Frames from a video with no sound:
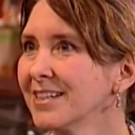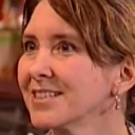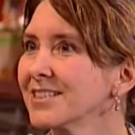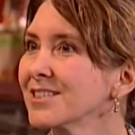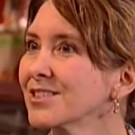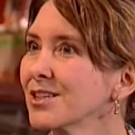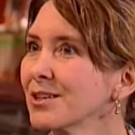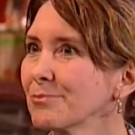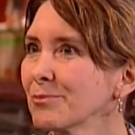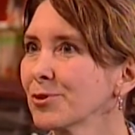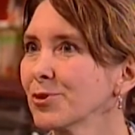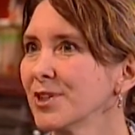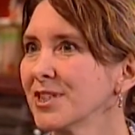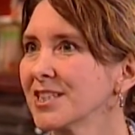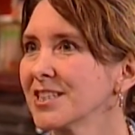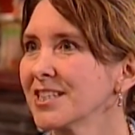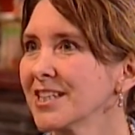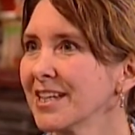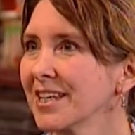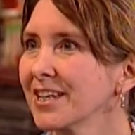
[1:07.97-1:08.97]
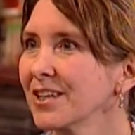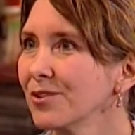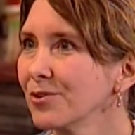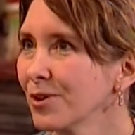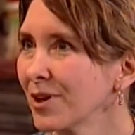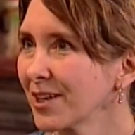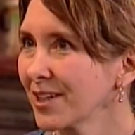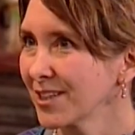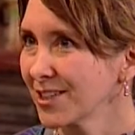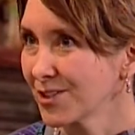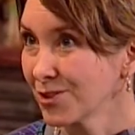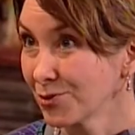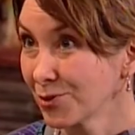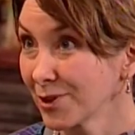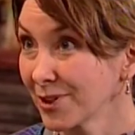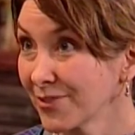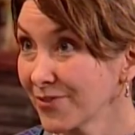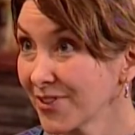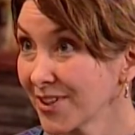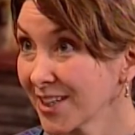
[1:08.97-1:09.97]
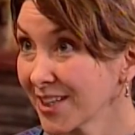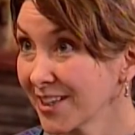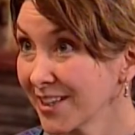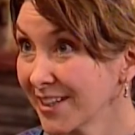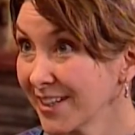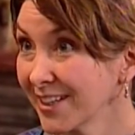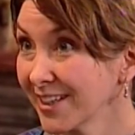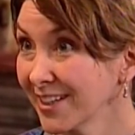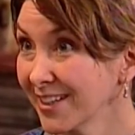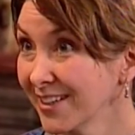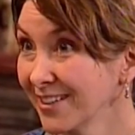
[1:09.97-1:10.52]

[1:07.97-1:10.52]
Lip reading: so I'm going to take you on a tour of the clinic.